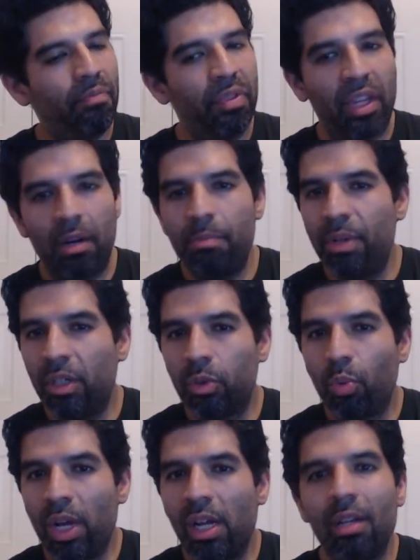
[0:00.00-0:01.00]
they're
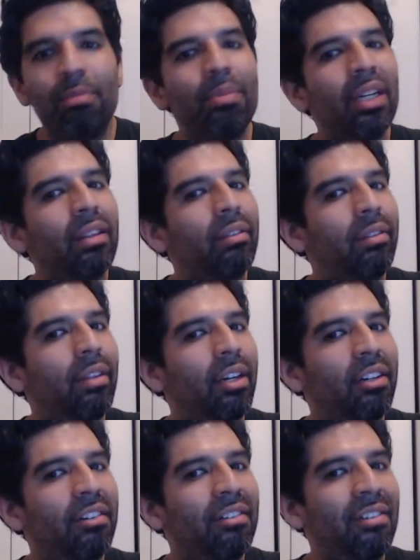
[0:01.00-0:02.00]
built well, but
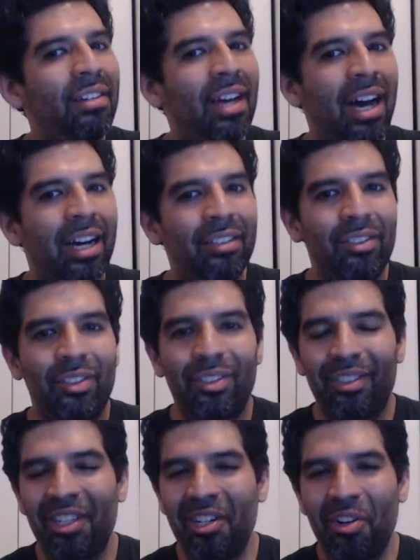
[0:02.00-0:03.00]
they're not.
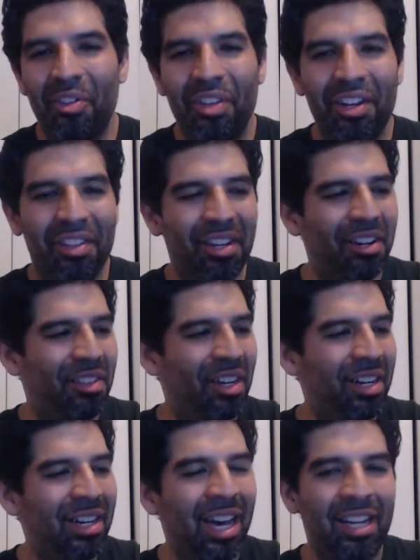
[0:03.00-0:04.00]
You know,
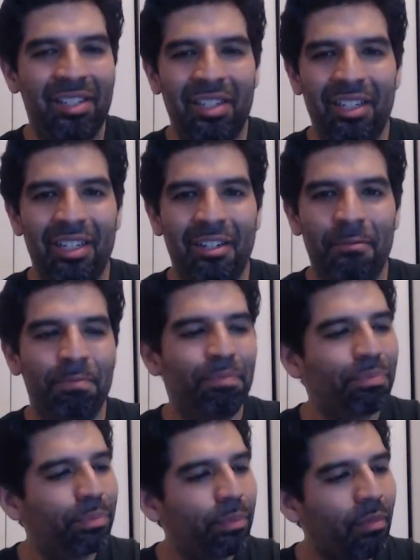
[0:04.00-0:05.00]
they're not.
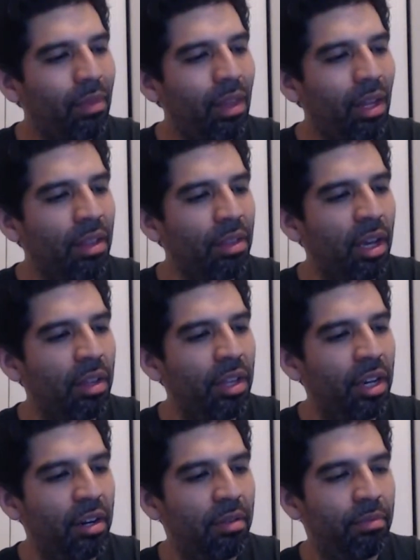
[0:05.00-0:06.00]

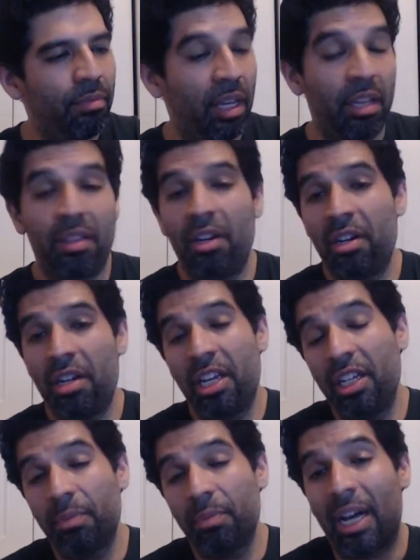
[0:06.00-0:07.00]
It
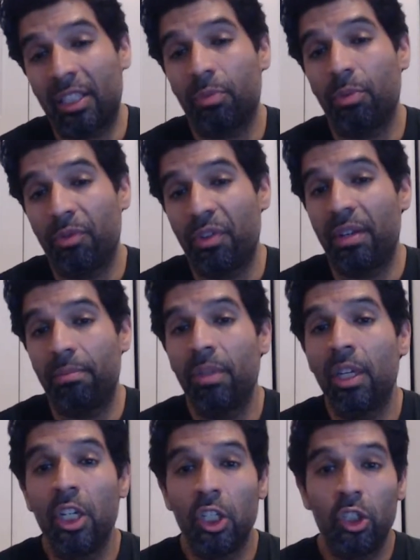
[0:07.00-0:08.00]
is possible for them
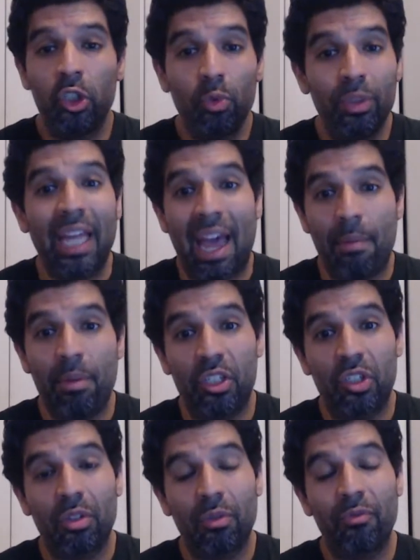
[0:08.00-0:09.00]
to
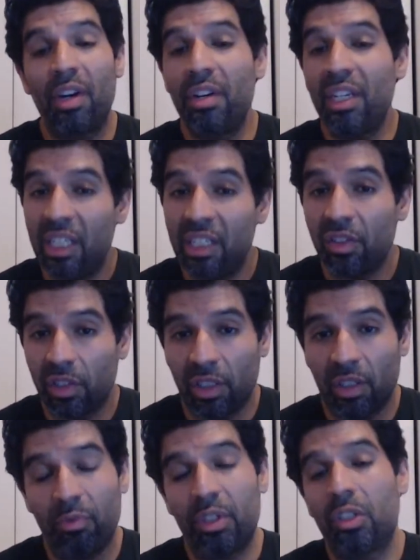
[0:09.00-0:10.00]
damage very easily
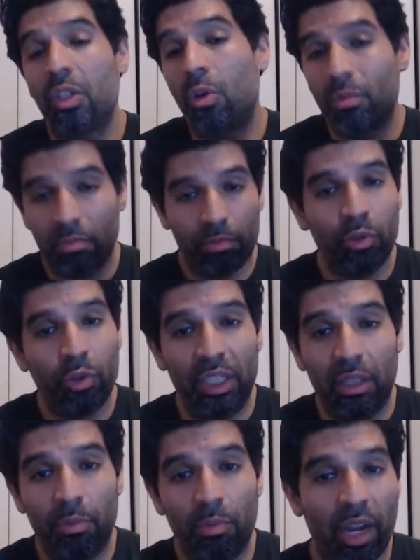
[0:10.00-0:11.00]
if we don't
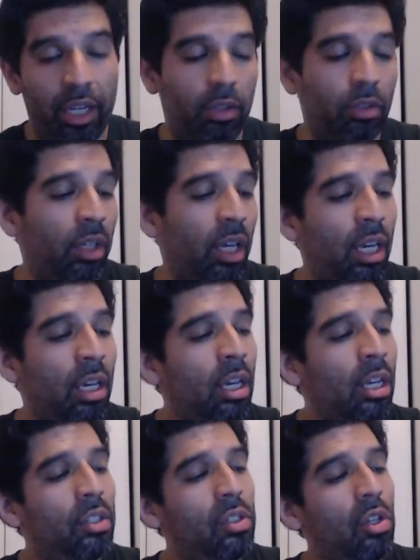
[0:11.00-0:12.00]
treat them right, okay?
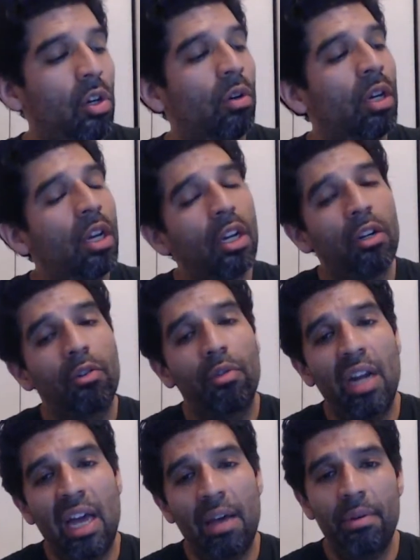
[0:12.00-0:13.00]
So
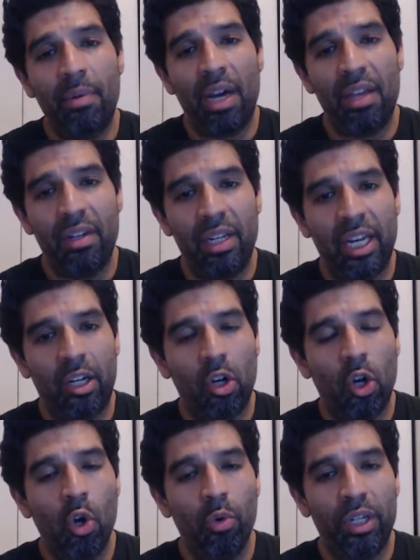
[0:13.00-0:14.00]
grab it by the neck
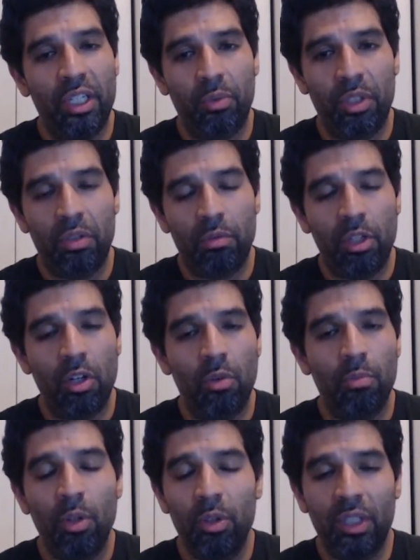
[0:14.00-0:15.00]
always. When, you
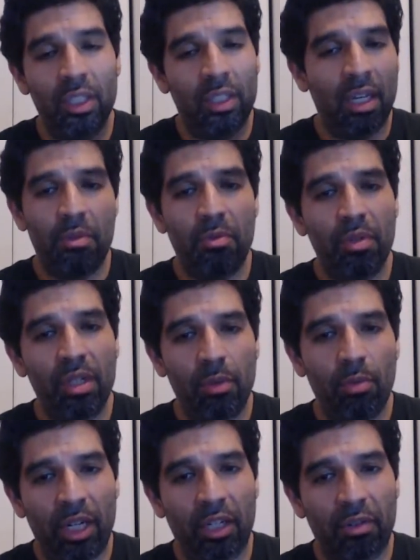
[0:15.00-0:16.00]
know, most of the time you really
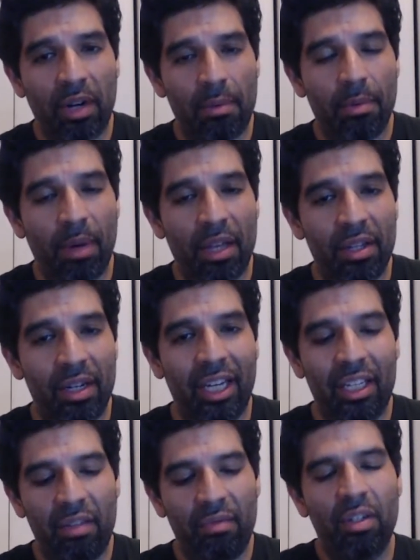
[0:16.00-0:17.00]
want to grab it by the
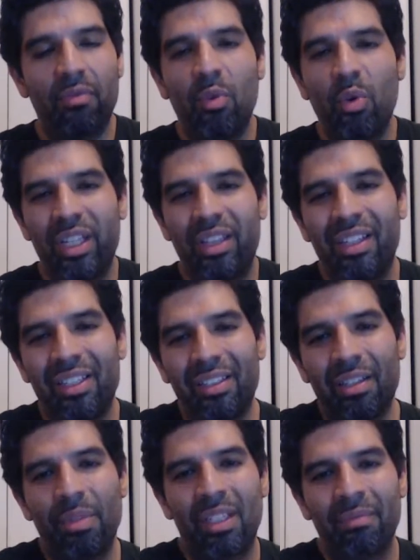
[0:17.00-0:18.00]
neck. Even avoid this.
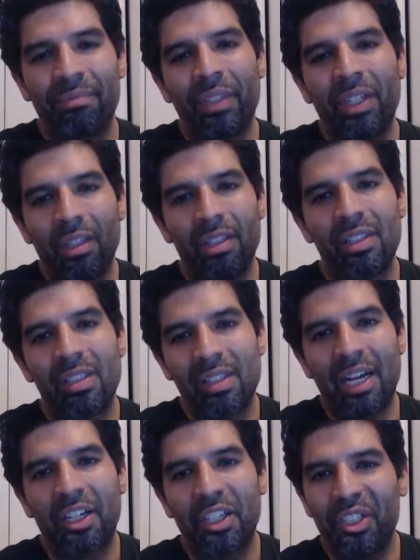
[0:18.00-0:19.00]
I mean, this is
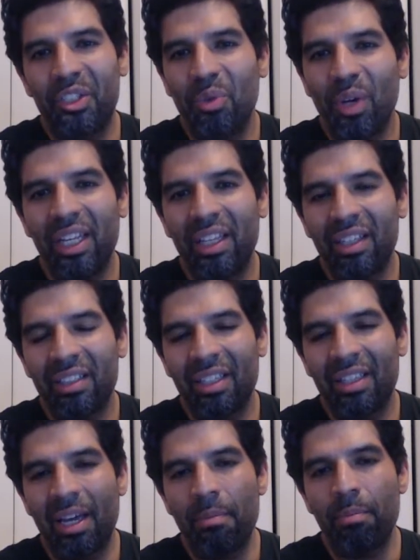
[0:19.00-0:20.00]
not going to do anything to
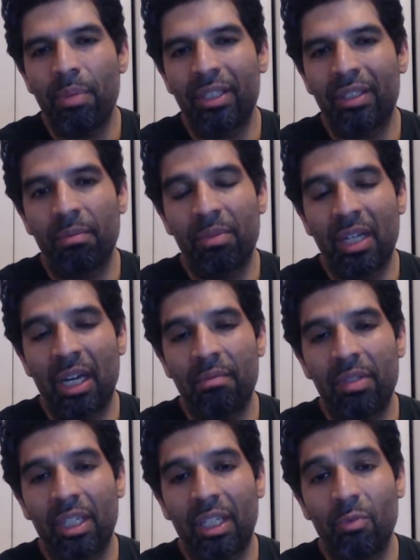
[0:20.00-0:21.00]
them, but
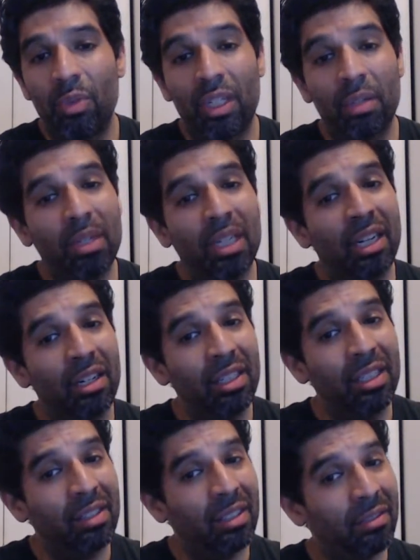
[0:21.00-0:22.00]
sometimes we could be
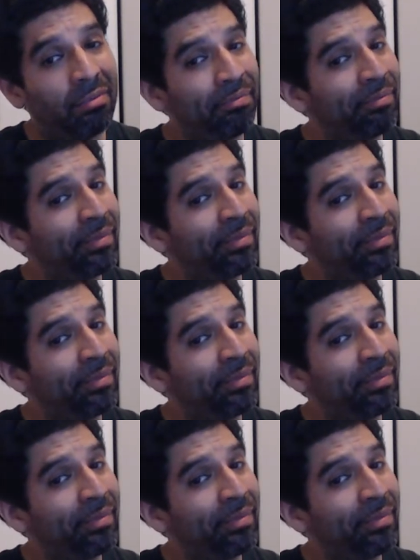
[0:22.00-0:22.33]
careless and,